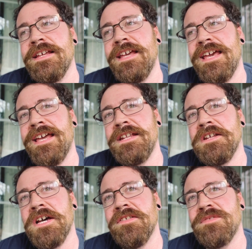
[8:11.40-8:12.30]
And
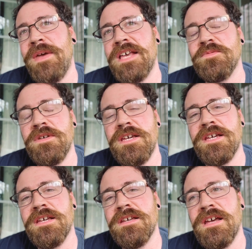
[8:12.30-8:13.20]
this past week,
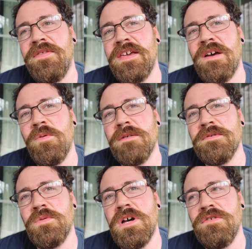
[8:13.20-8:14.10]
I think I went up
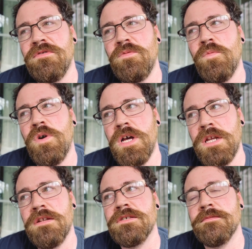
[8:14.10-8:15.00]
to
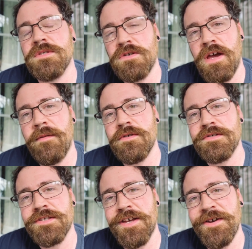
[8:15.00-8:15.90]
101
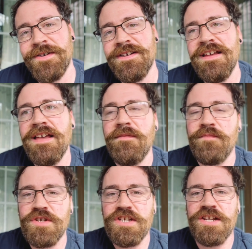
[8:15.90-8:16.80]
subscribers. So
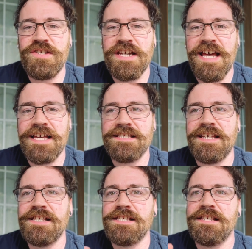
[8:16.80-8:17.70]
appreciate you guys.
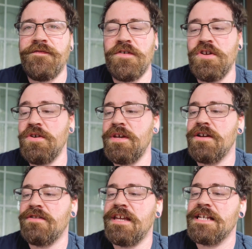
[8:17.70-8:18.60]
Thanks. If you're new
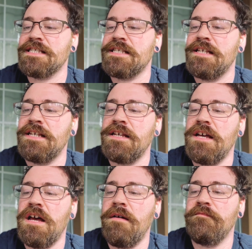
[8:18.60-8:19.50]
here, thanks.
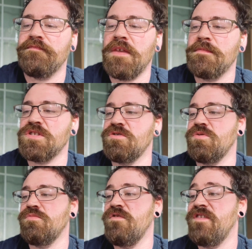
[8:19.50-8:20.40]
I'm gonna start
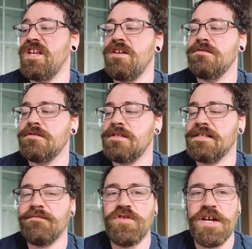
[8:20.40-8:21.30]
doing more videos
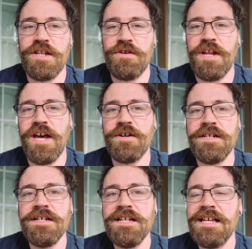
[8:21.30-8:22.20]
as I'm trying to do now.
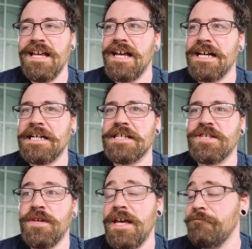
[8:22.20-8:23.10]

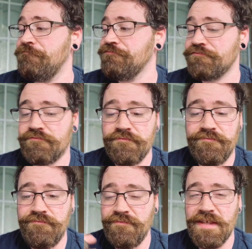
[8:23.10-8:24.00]
So yeah,
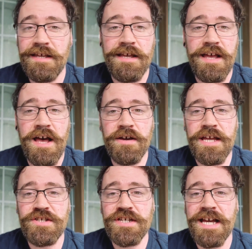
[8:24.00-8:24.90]
I'll
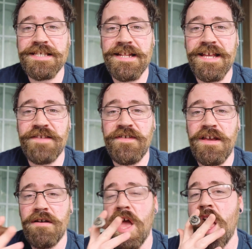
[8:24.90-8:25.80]
catch you guys in the next
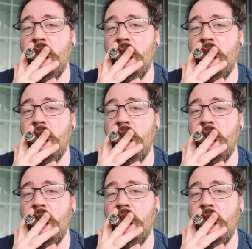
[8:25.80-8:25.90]
video.